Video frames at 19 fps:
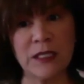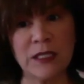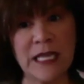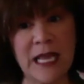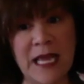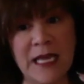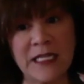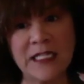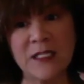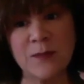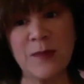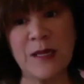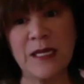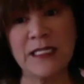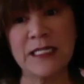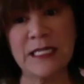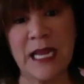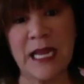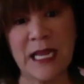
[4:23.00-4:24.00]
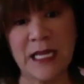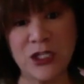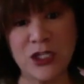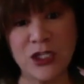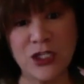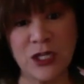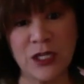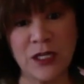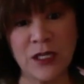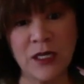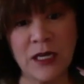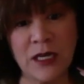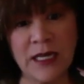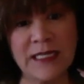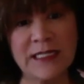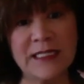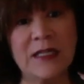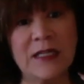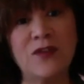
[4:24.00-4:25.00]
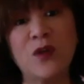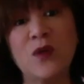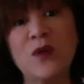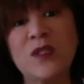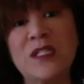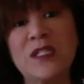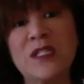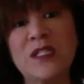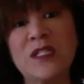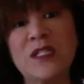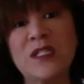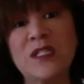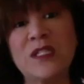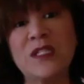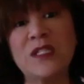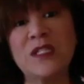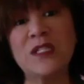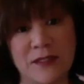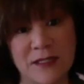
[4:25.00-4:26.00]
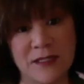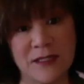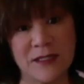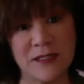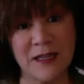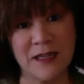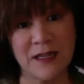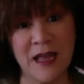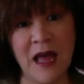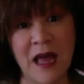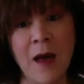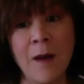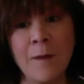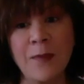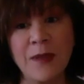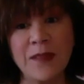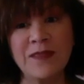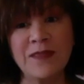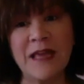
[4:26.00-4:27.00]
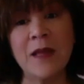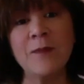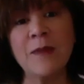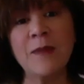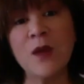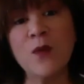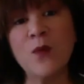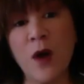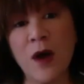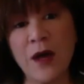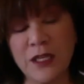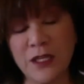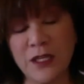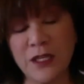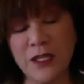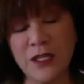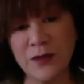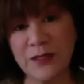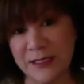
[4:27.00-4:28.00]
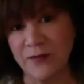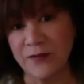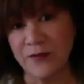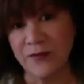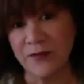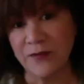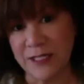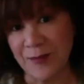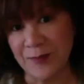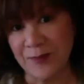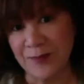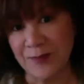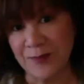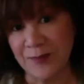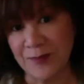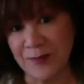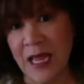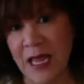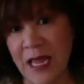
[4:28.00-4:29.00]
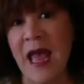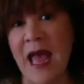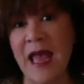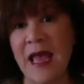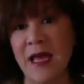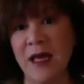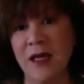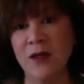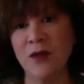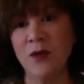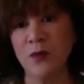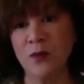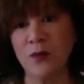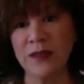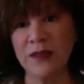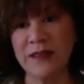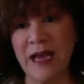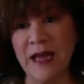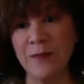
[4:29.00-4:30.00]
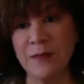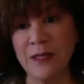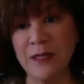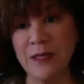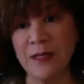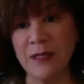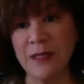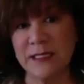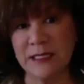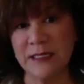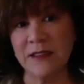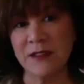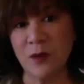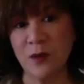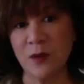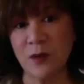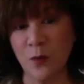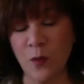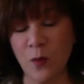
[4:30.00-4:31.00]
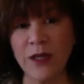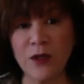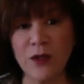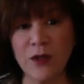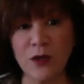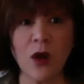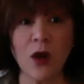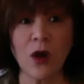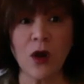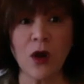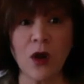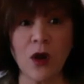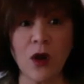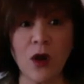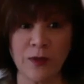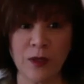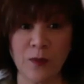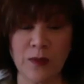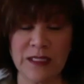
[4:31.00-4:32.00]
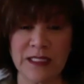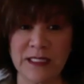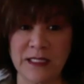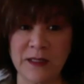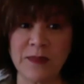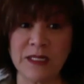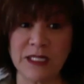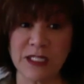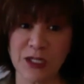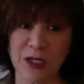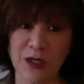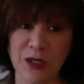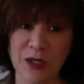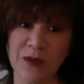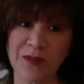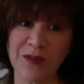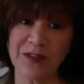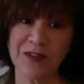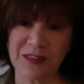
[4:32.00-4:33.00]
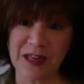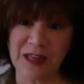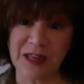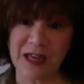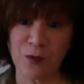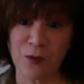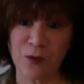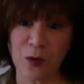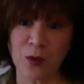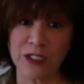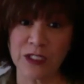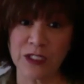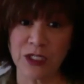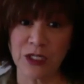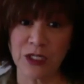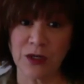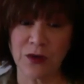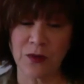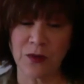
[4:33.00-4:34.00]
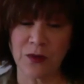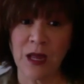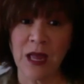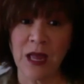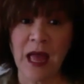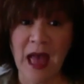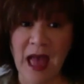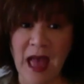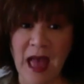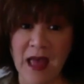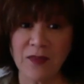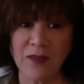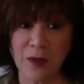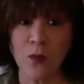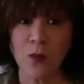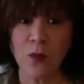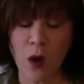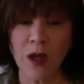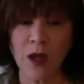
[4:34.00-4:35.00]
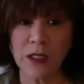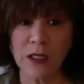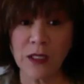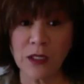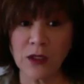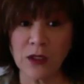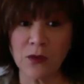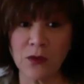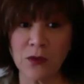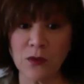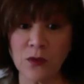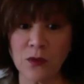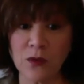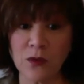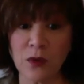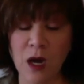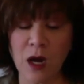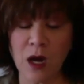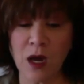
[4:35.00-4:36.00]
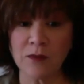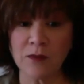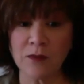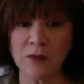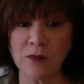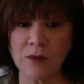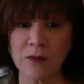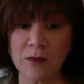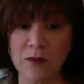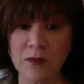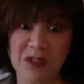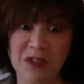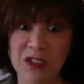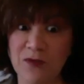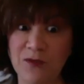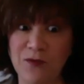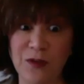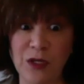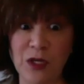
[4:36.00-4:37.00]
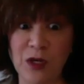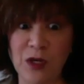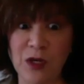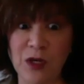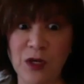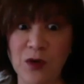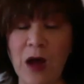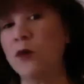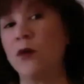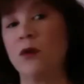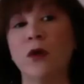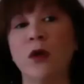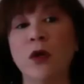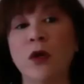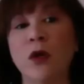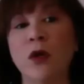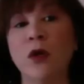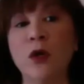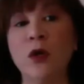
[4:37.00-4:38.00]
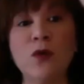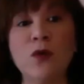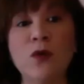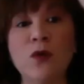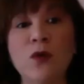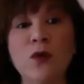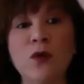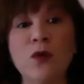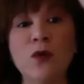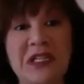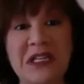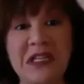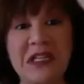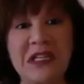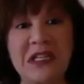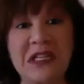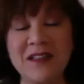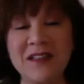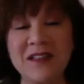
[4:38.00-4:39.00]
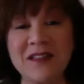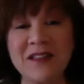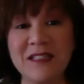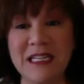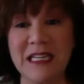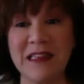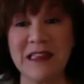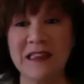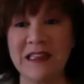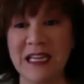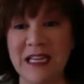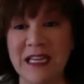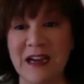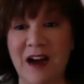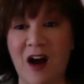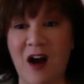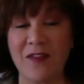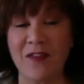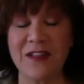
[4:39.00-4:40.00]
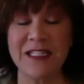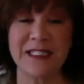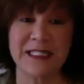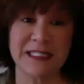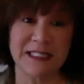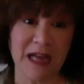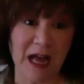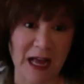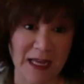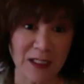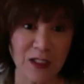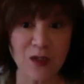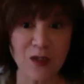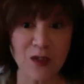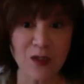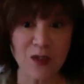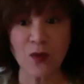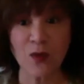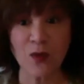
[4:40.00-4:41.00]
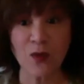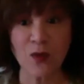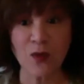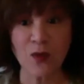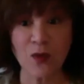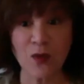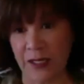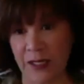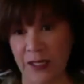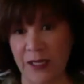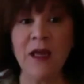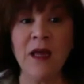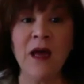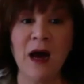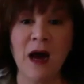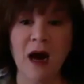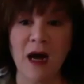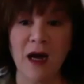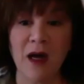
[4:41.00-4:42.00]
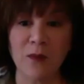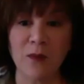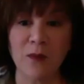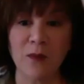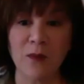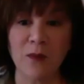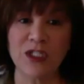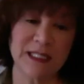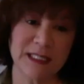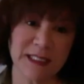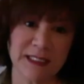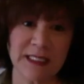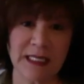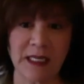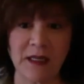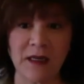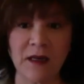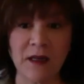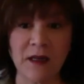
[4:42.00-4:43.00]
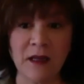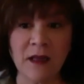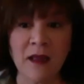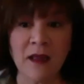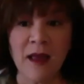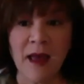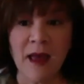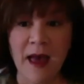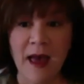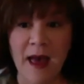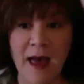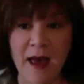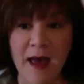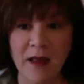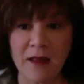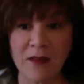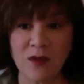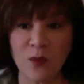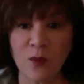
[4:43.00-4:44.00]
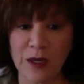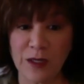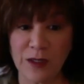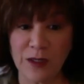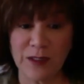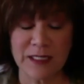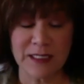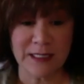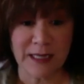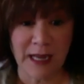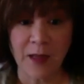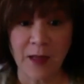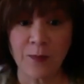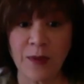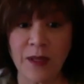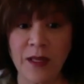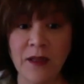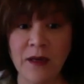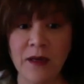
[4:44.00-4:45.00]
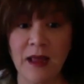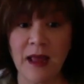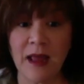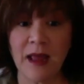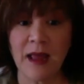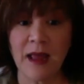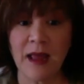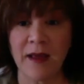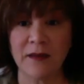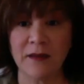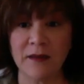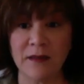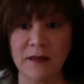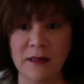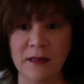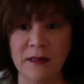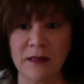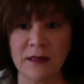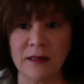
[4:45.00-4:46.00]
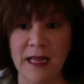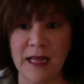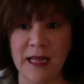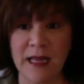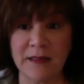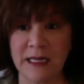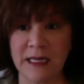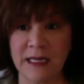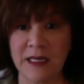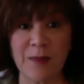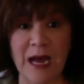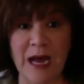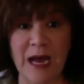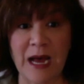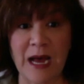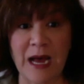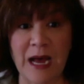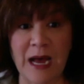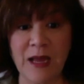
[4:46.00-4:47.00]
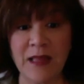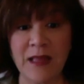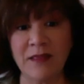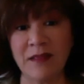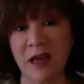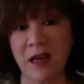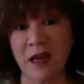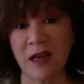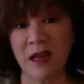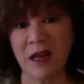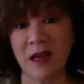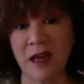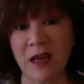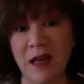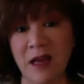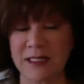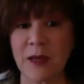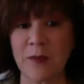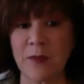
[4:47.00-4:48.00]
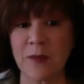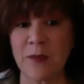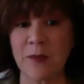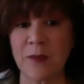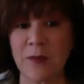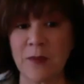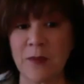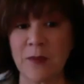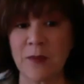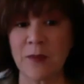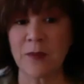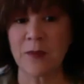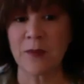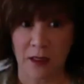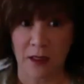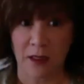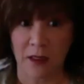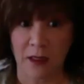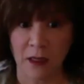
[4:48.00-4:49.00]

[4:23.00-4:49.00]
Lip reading: the expectation is that there's interest, but they may want you to self-tape. And what that means is they'll want you to go home with some material that they forward to you, and they'll want you to figure out who this person is on these sides or copy, which is the scene, and they'll want you to tape it and send it back to them, and that'll be the next step for many.